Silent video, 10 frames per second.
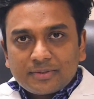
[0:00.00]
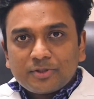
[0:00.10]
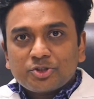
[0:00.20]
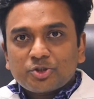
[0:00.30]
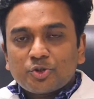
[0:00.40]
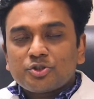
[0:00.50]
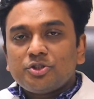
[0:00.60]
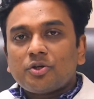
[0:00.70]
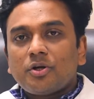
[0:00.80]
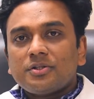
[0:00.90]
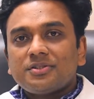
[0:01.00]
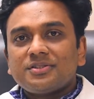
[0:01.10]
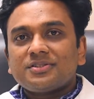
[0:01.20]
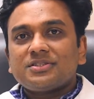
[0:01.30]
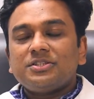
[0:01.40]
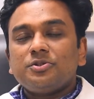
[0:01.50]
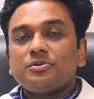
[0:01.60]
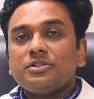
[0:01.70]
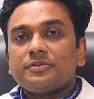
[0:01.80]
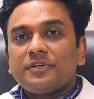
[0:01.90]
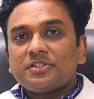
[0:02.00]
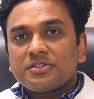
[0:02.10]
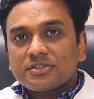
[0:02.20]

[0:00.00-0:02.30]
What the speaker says: I'm a stroke neurologist and neurointerventional